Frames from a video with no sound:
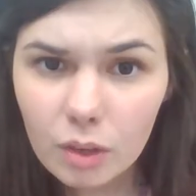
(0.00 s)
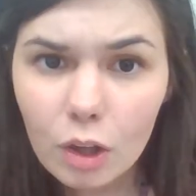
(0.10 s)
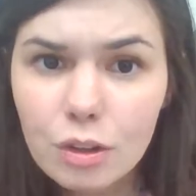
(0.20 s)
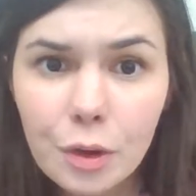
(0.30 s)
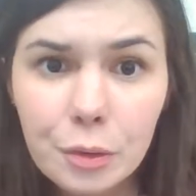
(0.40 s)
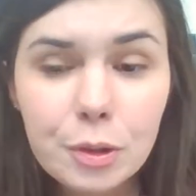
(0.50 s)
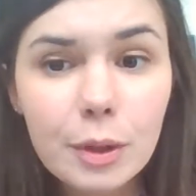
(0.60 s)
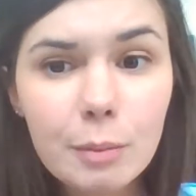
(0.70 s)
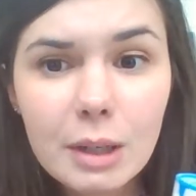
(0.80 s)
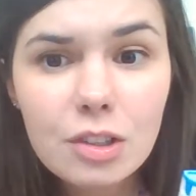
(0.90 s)
So to
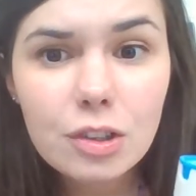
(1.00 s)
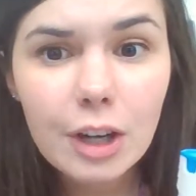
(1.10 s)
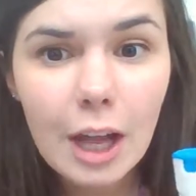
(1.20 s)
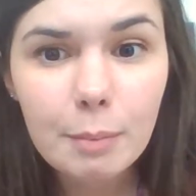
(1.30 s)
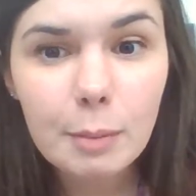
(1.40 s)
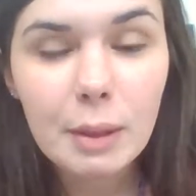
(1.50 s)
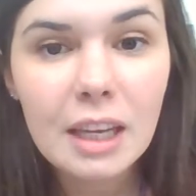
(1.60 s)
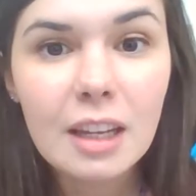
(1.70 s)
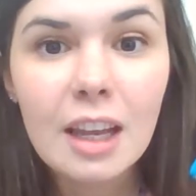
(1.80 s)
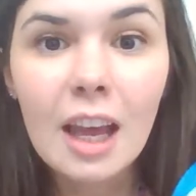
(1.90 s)
administer an
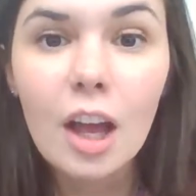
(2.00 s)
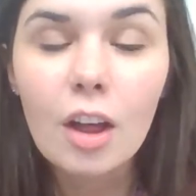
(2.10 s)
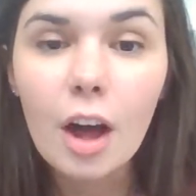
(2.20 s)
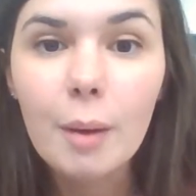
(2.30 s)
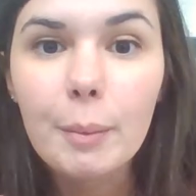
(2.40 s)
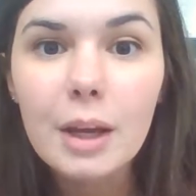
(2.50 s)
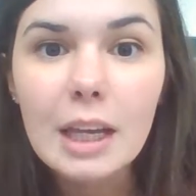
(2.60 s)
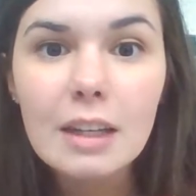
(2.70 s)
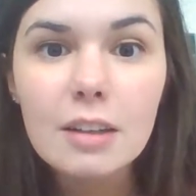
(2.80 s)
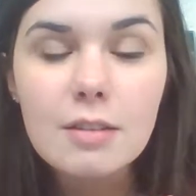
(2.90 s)
EpiPen
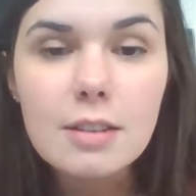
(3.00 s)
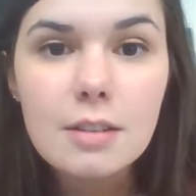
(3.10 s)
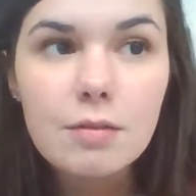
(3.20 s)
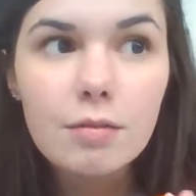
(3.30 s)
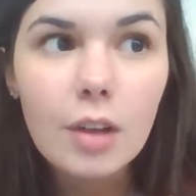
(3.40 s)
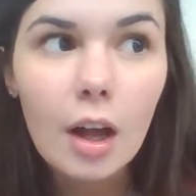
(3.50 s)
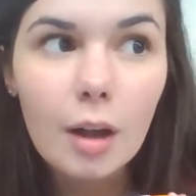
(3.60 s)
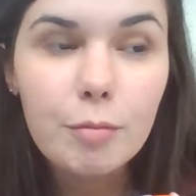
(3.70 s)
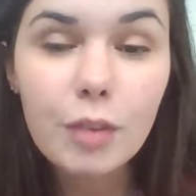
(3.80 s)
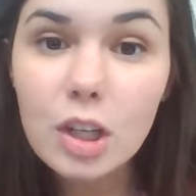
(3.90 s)
in
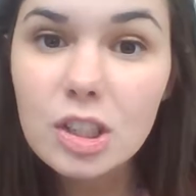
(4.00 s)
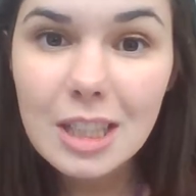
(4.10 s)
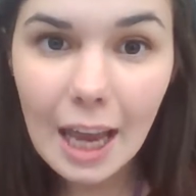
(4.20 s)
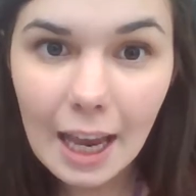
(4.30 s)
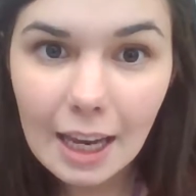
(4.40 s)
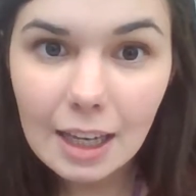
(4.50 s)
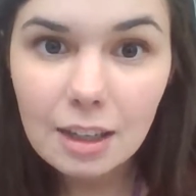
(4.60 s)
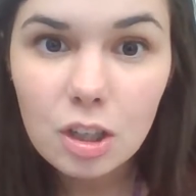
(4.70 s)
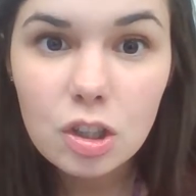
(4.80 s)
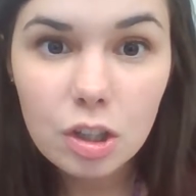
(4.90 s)
first
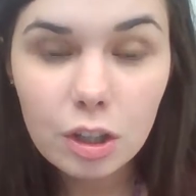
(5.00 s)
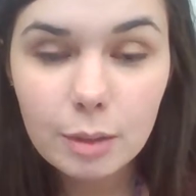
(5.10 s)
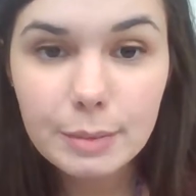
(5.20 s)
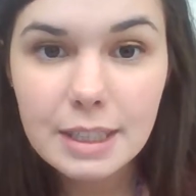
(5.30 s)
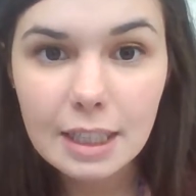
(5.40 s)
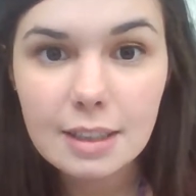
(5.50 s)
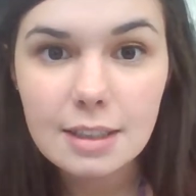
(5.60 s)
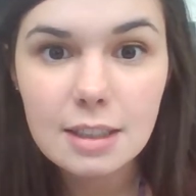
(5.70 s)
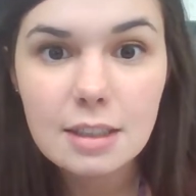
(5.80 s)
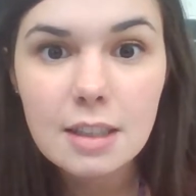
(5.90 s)
aid
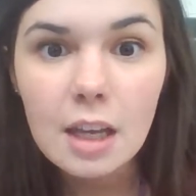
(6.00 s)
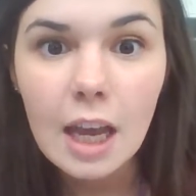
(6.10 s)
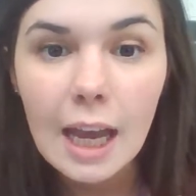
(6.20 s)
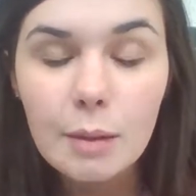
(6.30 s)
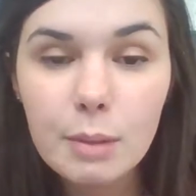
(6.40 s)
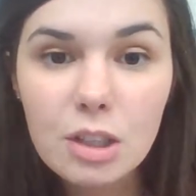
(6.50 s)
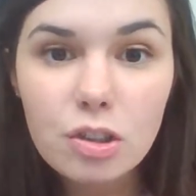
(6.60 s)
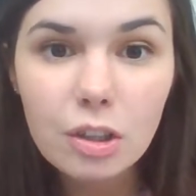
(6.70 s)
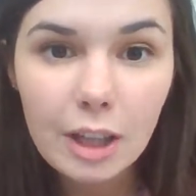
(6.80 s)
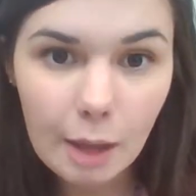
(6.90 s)
circumstances,
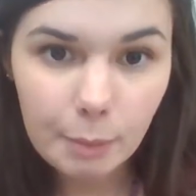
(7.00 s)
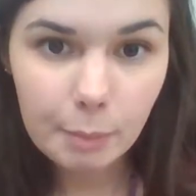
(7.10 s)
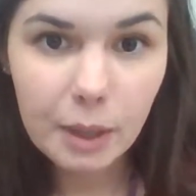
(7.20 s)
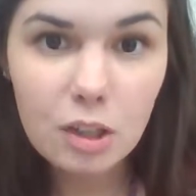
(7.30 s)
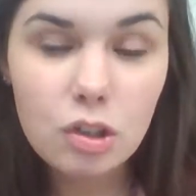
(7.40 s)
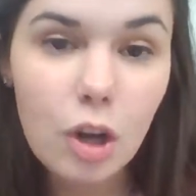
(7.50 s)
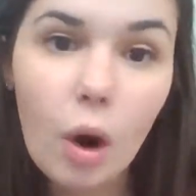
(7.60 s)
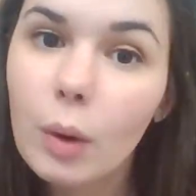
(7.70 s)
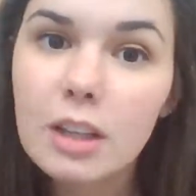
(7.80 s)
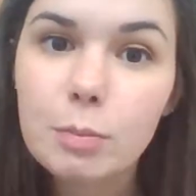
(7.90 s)
administering the EpiPen should
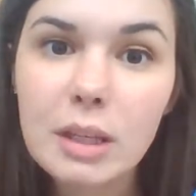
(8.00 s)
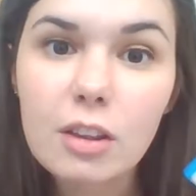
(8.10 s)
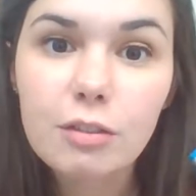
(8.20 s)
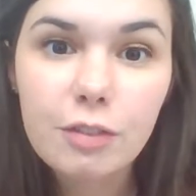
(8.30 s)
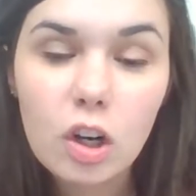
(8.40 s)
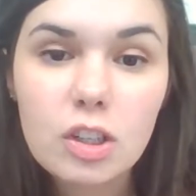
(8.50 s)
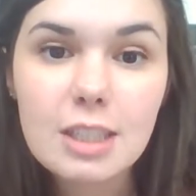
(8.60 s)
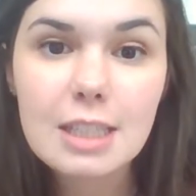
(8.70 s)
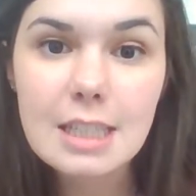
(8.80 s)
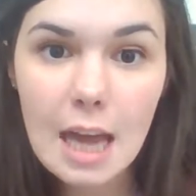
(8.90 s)
always be the first
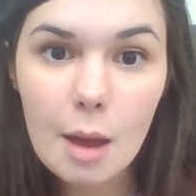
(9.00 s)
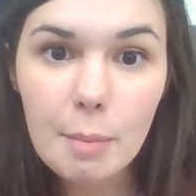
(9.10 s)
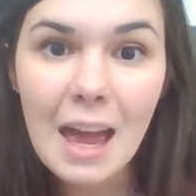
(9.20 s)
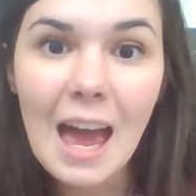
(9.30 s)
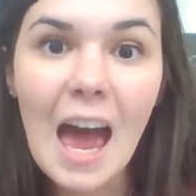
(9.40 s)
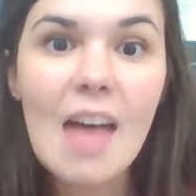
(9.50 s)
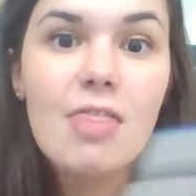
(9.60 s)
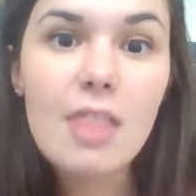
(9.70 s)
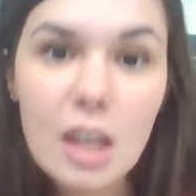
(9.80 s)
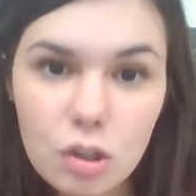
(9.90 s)
step,
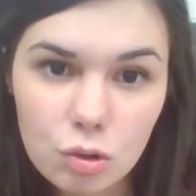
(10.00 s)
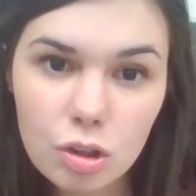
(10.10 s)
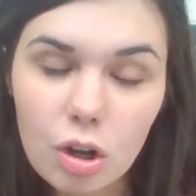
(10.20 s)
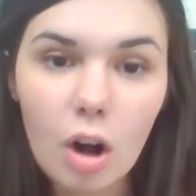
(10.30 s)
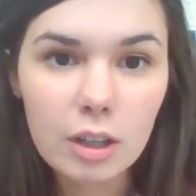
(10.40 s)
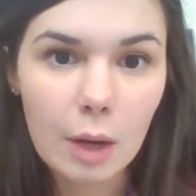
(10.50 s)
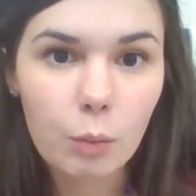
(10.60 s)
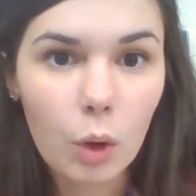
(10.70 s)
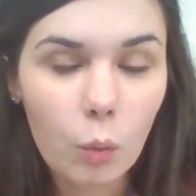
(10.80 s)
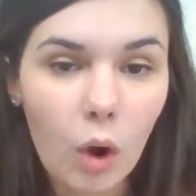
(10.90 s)
and then you should call
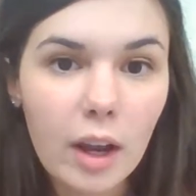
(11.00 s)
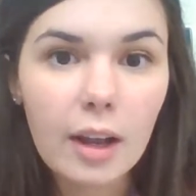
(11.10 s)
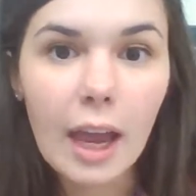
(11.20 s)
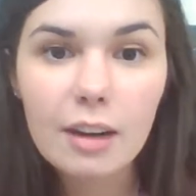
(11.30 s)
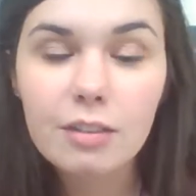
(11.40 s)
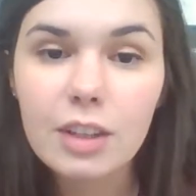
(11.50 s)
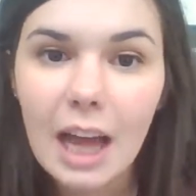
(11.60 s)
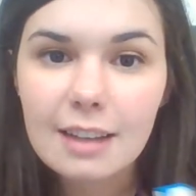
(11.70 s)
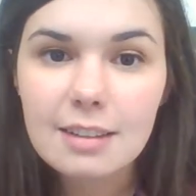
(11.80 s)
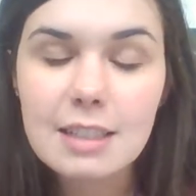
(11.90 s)
911.
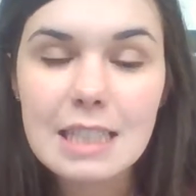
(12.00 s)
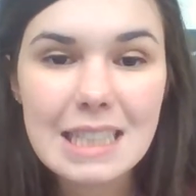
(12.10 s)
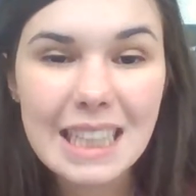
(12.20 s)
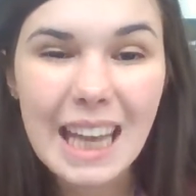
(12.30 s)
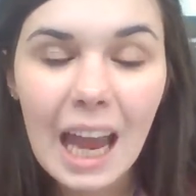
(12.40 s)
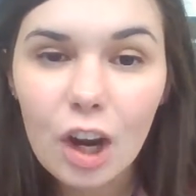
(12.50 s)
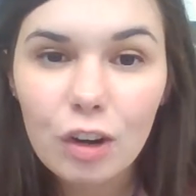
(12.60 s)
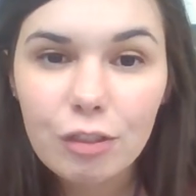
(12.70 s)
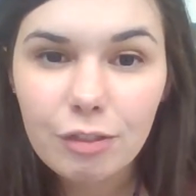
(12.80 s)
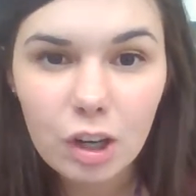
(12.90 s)
Anaphylaxis is a
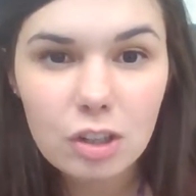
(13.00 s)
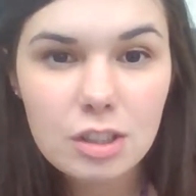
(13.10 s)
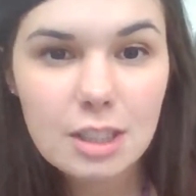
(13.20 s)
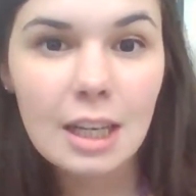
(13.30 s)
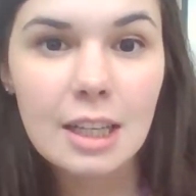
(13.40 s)
care first